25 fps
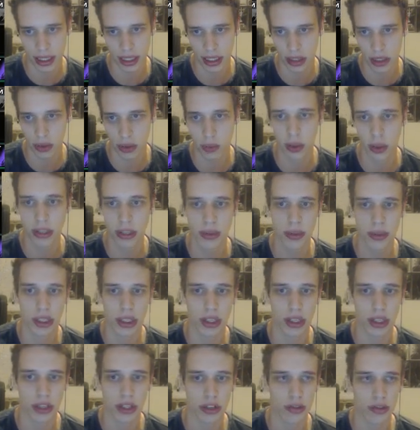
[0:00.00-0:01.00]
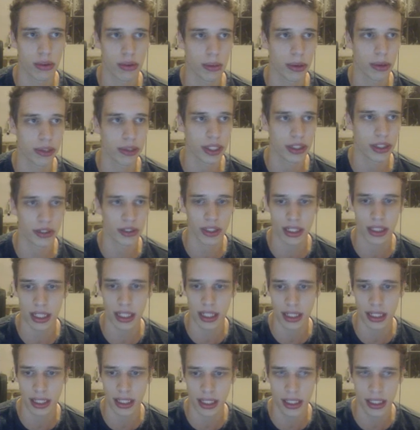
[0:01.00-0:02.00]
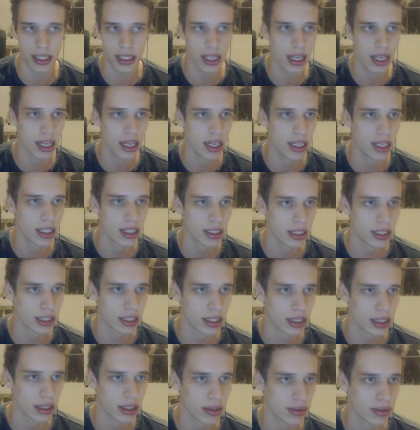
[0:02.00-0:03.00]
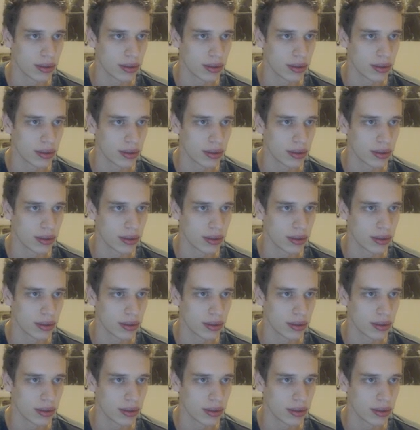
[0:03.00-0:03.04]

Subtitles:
So once we start our robotics facility, see it?